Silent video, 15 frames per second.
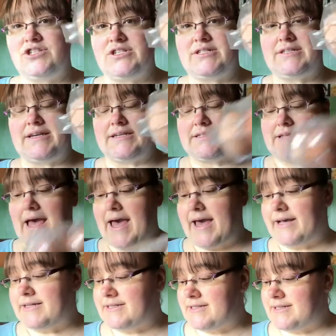just 6
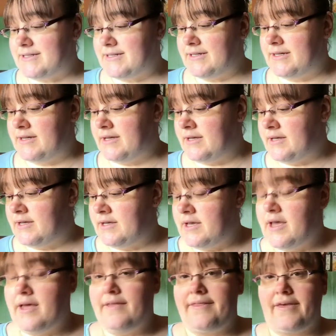eggs.
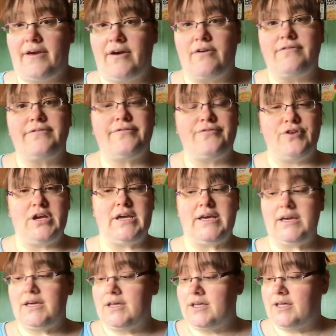They are
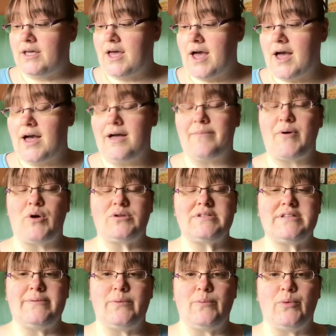free on
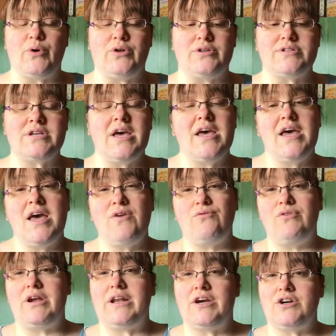Slimming World,
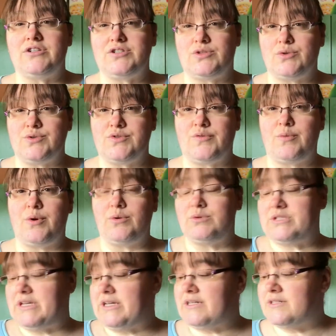really good source of
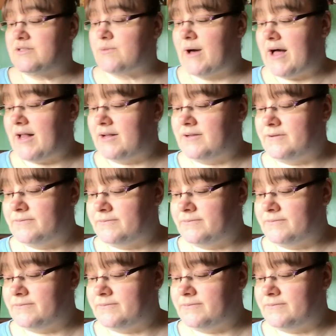protein as well.